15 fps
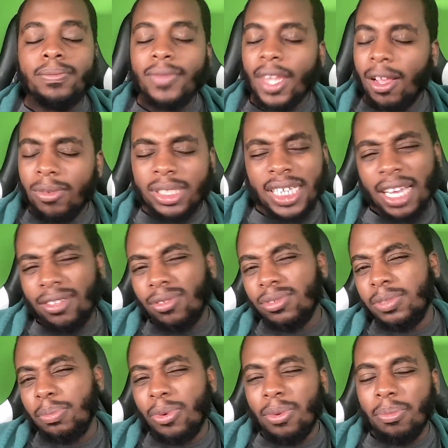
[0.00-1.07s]
No, it's got those
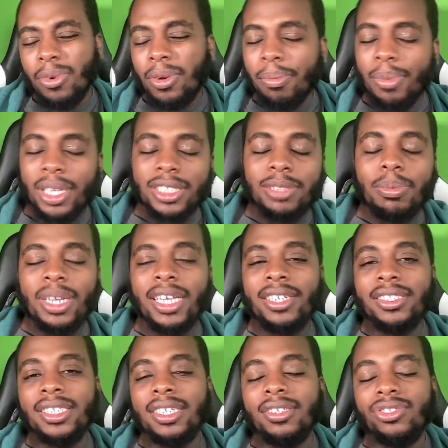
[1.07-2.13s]
boom or bust players
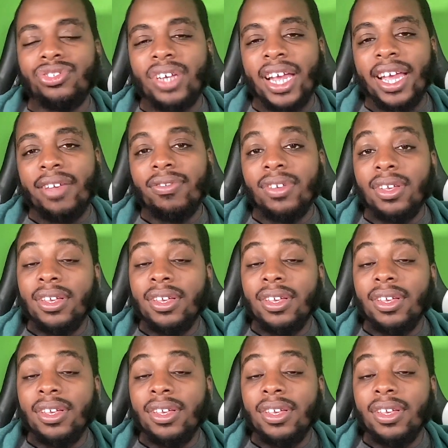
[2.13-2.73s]
in the draft.